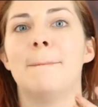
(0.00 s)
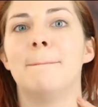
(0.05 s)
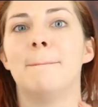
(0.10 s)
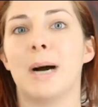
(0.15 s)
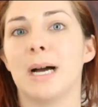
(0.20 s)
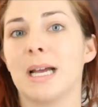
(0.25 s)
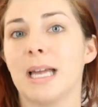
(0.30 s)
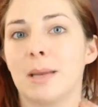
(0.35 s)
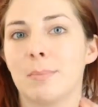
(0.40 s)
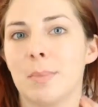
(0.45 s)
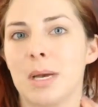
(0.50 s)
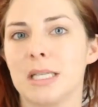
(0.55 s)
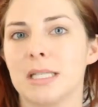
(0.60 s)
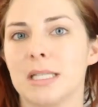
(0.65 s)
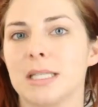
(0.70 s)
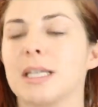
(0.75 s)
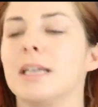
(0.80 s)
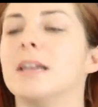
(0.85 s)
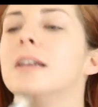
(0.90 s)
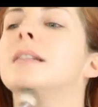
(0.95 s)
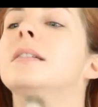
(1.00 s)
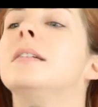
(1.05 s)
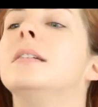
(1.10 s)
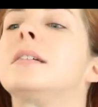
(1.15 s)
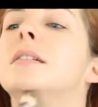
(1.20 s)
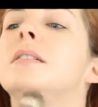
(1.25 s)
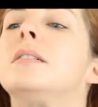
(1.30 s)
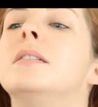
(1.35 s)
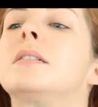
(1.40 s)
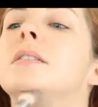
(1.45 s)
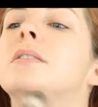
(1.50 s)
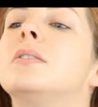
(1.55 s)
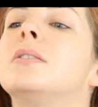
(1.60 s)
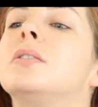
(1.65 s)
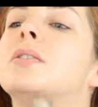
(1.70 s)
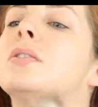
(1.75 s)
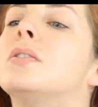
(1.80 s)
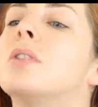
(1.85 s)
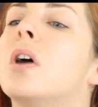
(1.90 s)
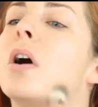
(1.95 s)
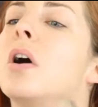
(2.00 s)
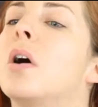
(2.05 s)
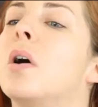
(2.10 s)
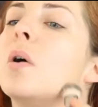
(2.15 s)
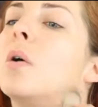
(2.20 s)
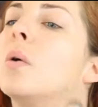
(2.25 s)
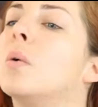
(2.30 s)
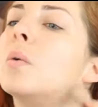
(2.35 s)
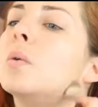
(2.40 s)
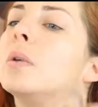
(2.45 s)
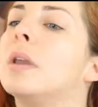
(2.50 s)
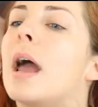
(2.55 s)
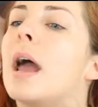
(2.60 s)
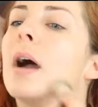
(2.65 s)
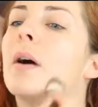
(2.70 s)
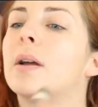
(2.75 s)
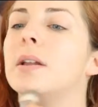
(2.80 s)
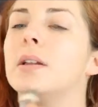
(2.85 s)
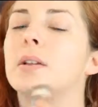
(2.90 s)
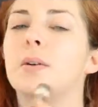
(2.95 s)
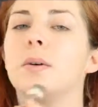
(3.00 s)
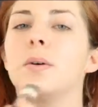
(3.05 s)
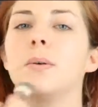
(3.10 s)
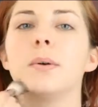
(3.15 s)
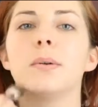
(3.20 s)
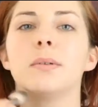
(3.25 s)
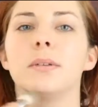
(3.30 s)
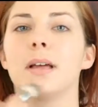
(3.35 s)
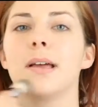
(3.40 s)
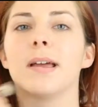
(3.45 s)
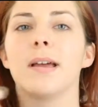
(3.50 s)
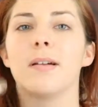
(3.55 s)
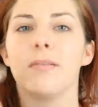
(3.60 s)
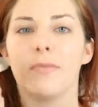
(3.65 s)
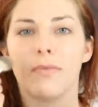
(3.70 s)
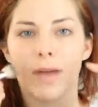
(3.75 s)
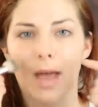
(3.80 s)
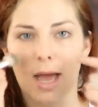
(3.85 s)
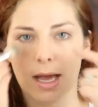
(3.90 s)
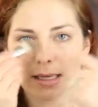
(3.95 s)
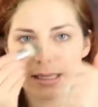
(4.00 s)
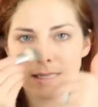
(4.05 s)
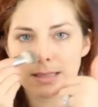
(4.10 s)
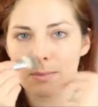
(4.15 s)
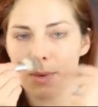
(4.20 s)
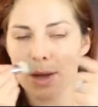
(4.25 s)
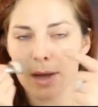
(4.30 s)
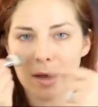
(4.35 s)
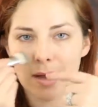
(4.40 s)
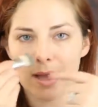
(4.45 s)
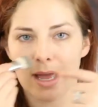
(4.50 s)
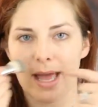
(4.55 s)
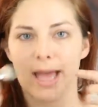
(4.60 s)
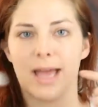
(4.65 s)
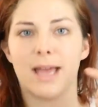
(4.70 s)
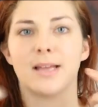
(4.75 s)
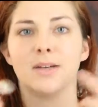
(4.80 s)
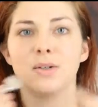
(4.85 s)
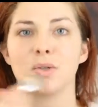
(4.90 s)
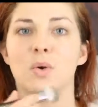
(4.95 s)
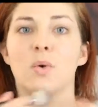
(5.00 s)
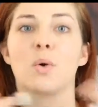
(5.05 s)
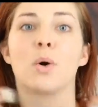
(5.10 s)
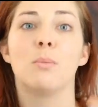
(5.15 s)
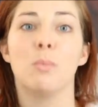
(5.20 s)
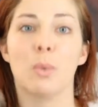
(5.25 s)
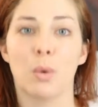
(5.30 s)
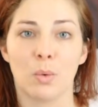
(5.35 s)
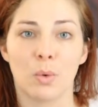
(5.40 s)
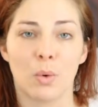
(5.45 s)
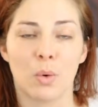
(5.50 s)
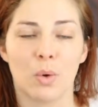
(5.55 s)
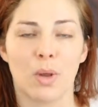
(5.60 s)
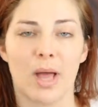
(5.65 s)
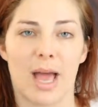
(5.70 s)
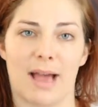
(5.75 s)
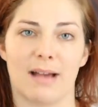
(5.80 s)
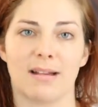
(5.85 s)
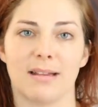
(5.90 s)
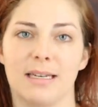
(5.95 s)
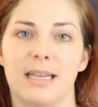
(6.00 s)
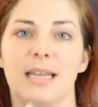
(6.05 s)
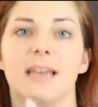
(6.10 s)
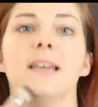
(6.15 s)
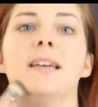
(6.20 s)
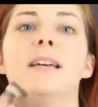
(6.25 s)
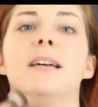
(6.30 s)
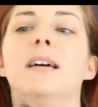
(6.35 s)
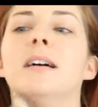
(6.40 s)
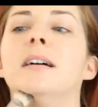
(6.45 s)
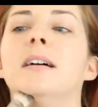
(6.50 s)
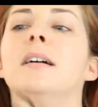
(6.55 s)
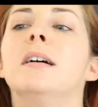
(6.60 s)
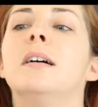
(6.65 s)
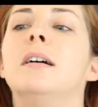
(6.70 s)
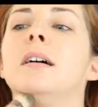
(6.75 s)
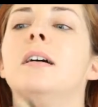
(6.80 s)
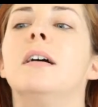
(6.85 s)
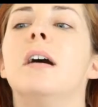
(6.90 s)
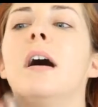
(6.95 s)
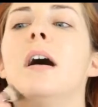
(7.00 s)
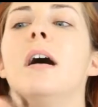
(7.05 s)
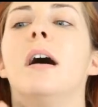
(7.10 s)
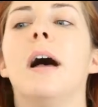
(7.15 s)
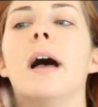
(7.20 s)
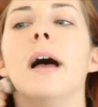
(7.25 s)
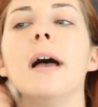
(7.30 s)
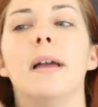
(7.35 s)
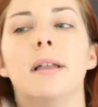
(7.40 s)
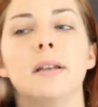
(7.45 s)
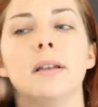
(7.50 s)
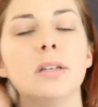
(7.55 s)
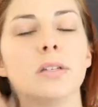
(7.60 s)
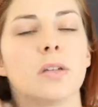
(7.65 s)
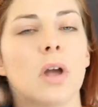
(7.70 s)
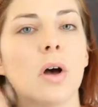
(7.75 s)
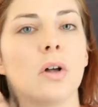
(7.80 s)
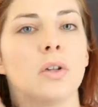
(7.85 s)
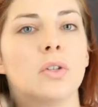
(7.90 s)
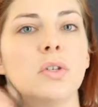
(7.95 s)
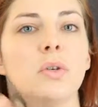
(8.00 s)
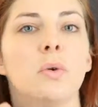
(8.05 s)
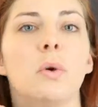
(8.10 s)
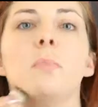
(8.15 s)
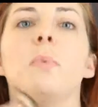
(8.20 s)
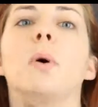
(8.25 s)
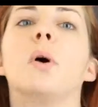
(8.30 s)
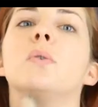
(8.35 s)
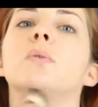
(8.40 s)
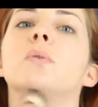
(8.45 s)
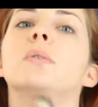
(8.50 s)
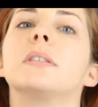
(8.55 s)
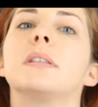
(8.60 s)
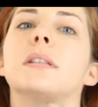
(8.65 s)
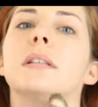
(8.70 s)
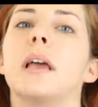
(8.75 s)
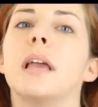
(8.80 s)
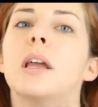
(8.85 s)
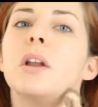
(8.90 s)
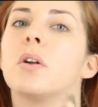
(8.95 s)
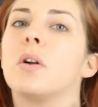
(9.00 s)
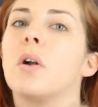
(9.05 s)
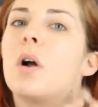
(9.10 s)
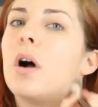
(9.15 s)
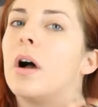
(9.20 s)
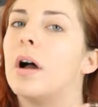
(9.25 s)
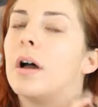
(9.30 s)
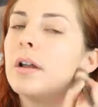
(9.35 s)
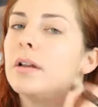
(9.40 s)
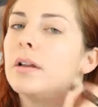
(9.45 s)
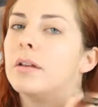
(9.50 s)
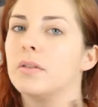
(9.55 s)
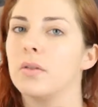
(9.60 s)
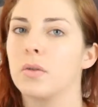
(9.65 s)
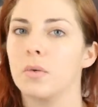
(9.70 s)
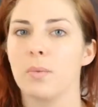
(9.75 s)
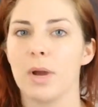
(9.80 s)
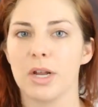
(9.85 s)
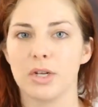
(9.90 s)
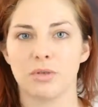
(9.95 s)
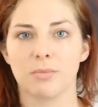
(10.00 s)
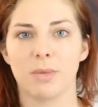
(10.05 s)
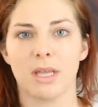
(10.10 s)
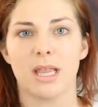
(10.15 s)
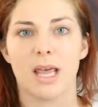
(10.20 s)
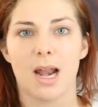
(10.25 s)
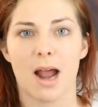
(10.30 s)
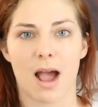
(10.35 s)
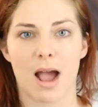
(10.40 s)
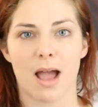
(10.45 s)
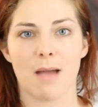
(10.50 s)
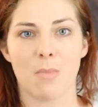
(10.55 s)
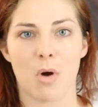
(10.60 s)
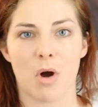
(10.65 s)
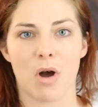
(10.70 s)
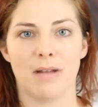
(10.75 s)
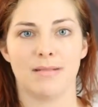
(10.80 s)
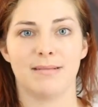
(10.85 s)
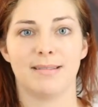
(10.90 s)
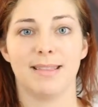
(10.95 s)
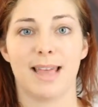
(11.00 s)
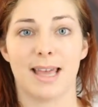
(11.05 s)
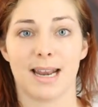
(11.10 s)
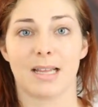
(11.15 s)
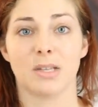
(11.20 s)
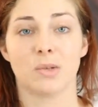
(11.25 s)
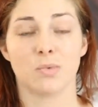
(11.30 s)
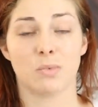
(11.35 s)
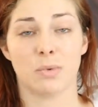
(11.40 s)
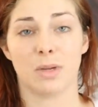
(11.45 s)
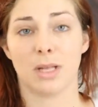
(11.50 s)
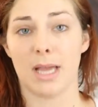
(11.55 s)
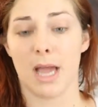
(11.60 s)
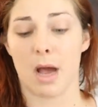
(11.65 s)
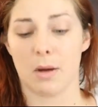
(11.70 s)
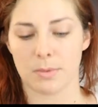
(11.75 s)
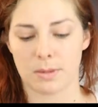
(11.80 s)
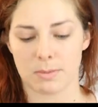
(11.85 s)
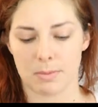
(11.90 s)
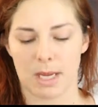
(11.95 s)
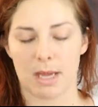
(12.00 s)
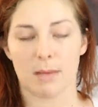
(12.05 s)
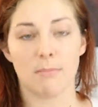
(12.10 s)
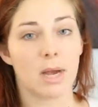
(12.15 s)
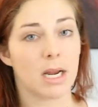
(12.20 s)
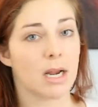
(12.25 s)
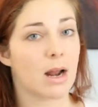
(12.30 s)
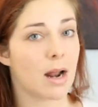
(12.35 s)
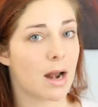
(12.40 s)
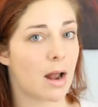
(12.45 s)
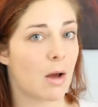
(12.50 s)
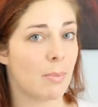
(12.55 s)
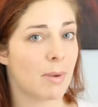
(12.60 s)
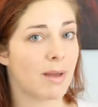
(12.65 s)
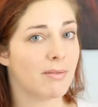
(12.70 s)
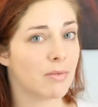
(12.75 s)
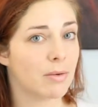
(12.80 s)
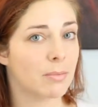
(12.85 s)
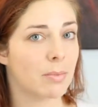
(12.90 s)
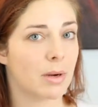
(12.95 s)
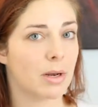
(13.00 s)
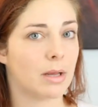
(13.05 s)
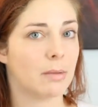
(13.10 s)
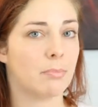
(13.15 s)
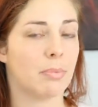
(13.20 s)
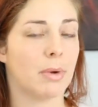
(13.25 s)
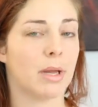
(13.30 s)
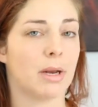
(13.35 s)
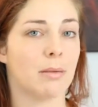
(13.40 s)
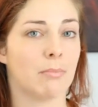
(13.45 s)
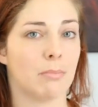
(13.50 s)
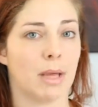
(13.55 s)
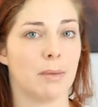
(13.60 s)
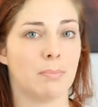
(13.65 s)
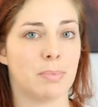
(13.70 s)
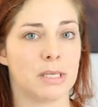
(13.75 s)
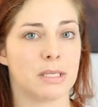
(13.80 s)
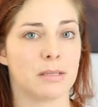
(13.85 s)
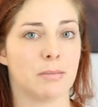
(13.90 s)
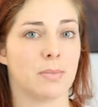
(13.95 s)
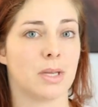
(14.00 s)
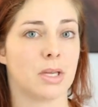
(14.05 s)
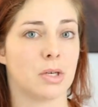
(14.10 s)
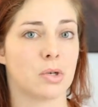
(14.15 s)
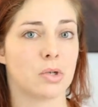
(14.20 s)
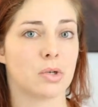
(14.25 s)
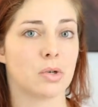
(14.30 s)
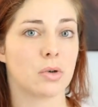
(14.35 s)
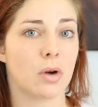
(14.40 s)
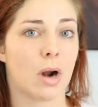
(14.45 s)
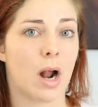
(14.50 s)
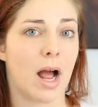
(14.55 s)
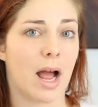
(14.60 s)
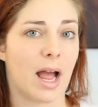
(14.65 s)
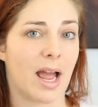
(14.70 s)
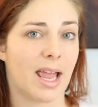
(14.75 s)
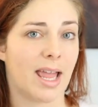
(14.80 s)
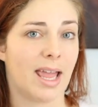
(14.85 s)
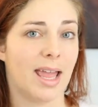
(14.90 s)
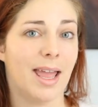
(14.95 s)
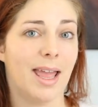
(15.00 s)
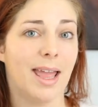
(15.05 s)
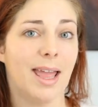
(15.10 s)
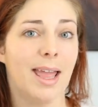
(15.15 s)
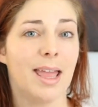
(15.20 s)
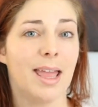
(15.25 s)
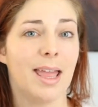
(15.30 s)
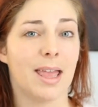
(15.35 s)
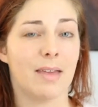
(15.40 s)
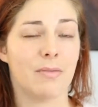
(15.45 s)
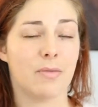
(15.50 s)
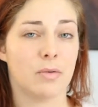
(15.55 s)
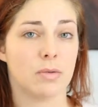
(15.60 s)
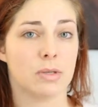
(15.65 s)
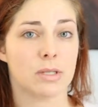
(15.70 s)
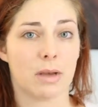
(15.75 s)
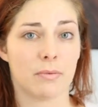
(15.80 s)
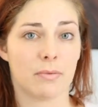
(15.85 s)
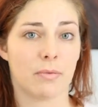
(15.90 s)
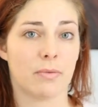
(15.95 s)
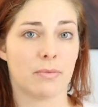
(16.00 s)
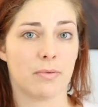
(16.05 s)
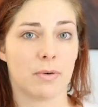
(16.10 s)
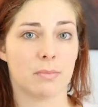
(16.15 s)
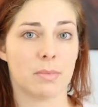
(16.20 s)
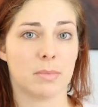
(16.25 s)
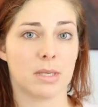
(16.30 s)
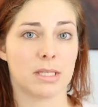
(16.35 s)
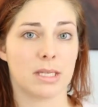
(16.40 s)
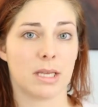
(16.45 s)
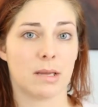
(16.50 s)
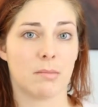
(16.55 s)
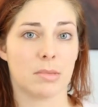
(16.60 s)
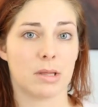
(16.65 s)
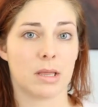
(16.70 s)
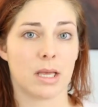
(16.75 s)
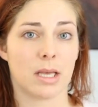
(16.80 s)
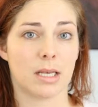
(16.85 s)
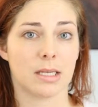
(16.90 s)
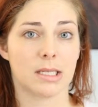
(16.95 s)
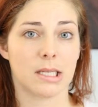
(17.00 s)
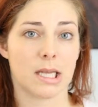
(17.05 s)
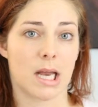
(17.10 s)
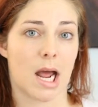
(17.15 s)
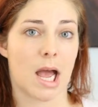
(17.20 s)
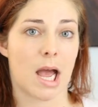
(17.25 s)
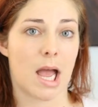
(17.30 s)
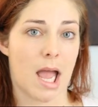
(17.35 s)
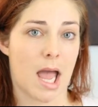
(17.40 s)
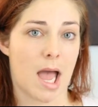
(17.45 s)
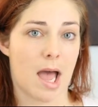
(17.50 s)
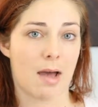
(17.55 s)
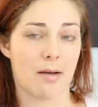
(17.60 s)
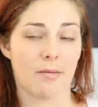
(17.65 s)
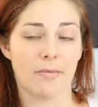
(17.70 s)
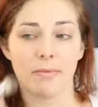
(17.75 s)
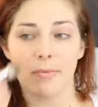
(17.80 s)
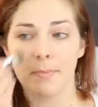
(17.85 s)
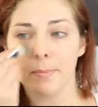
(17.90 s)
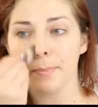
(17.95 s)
bugging my skin. So now I do. I have eczema and hormonal acne. And I'll do a post later on the regimen that I'm on that has really helped me. It might not help everybody, but it might be something to try if you suffer from the same things that I have.